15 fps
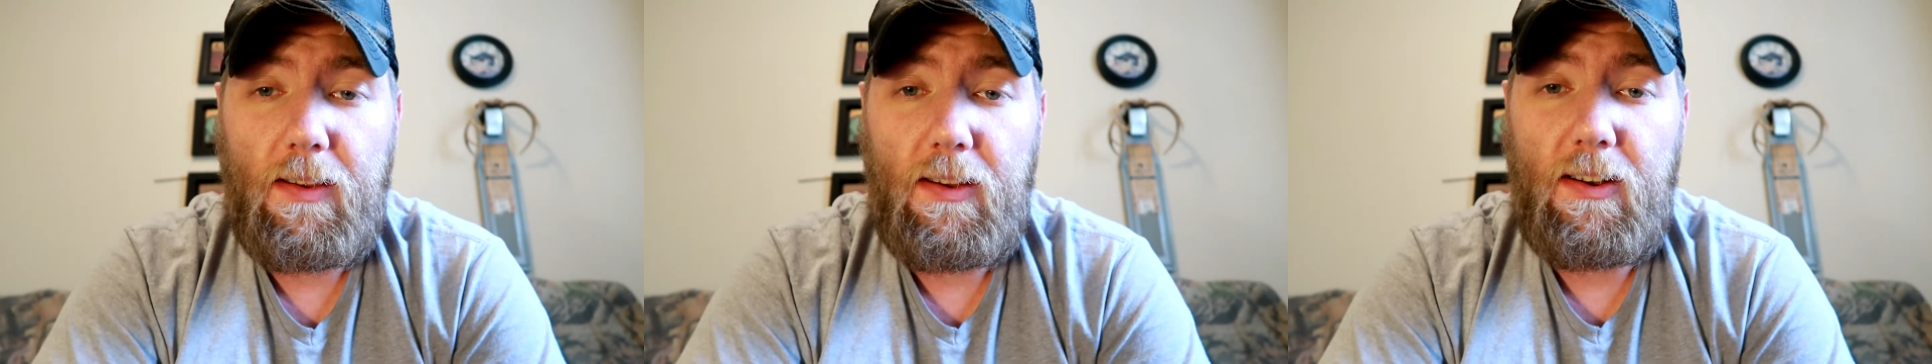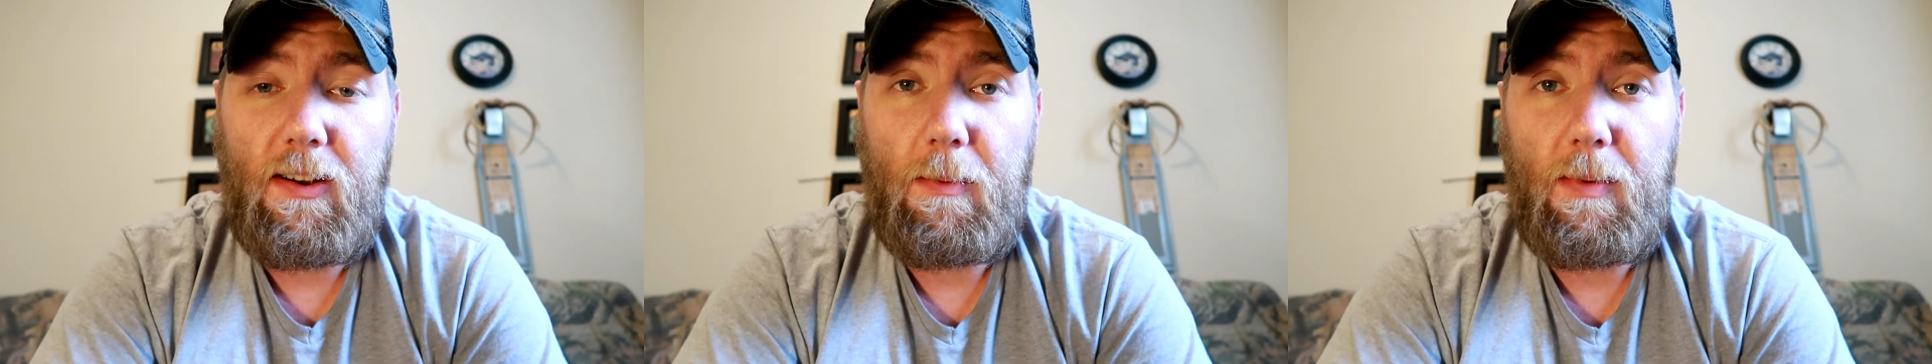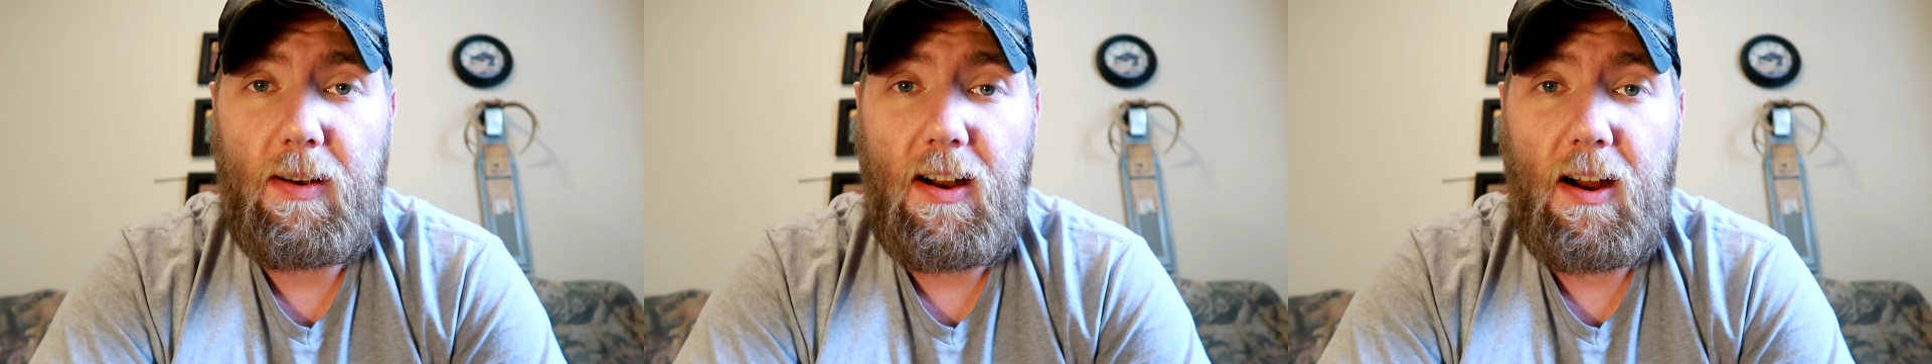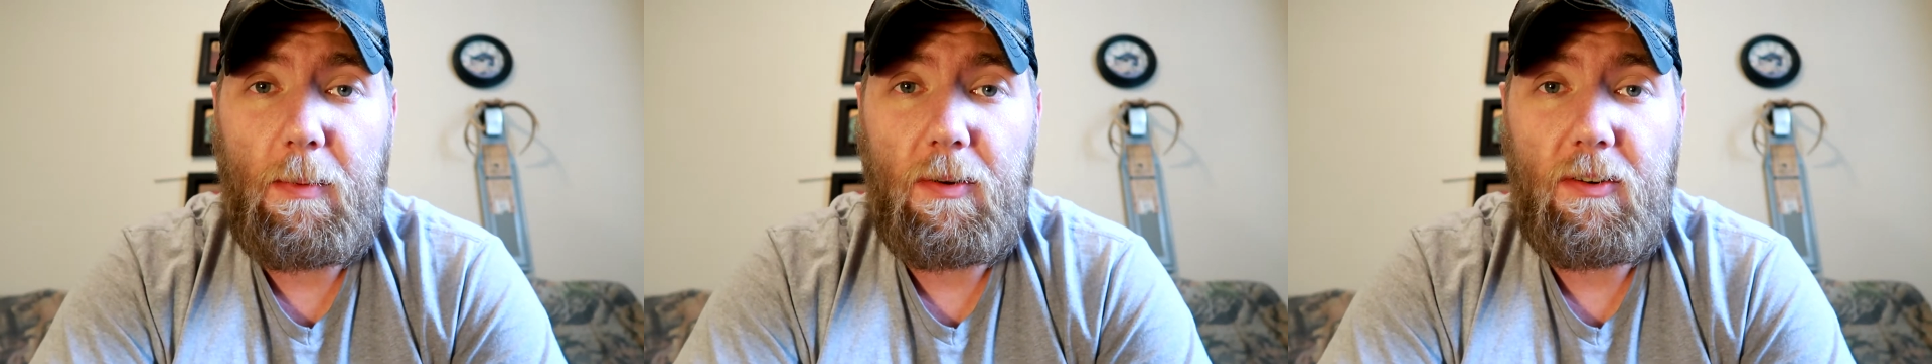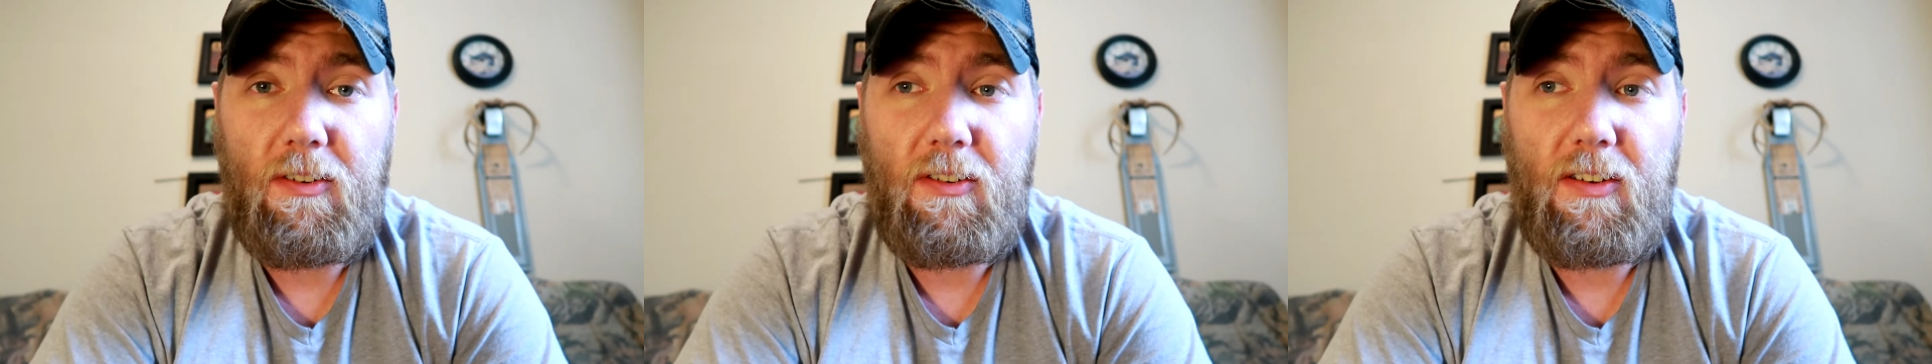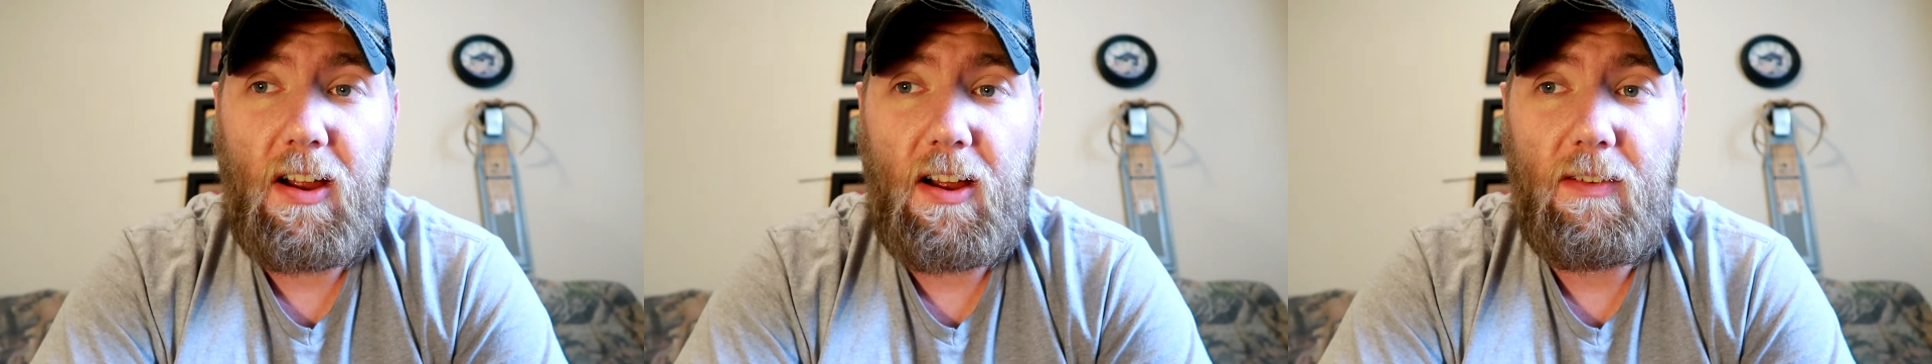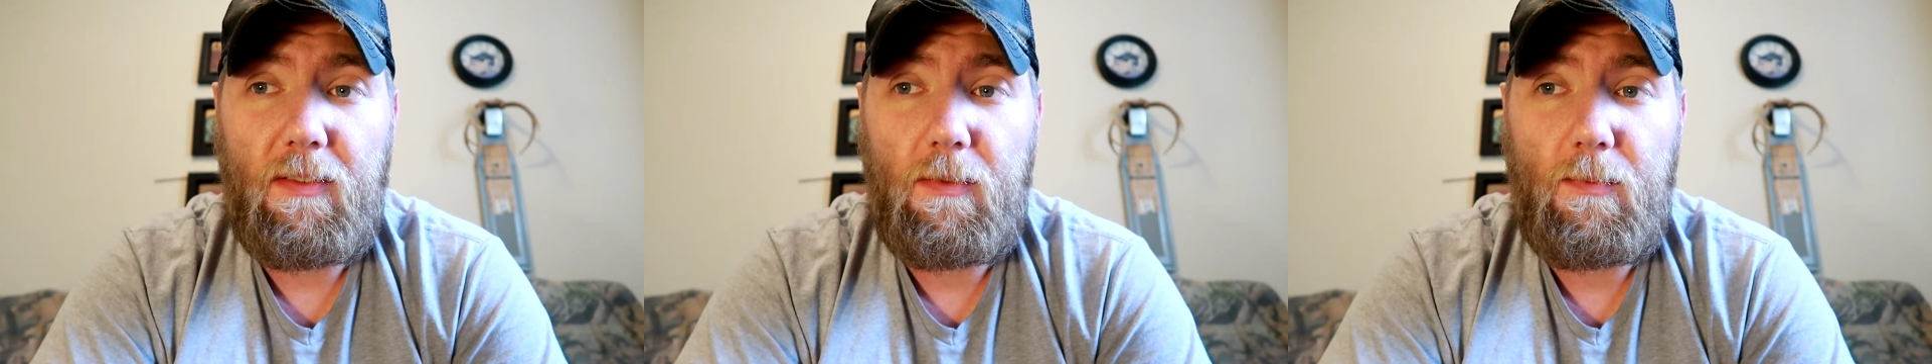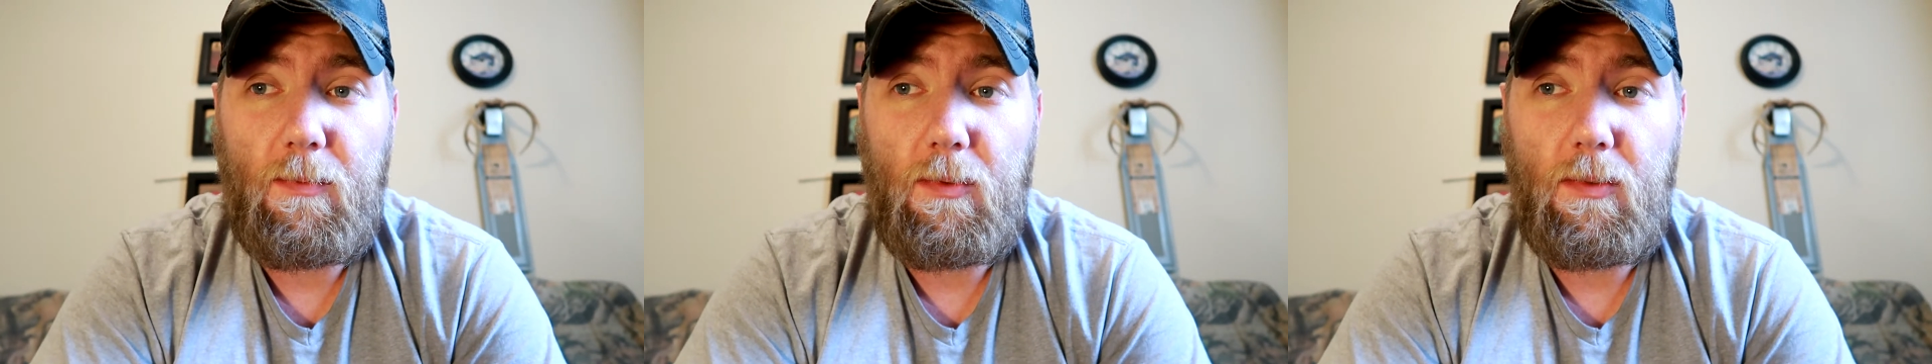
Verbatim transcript: you know, me and I were just kind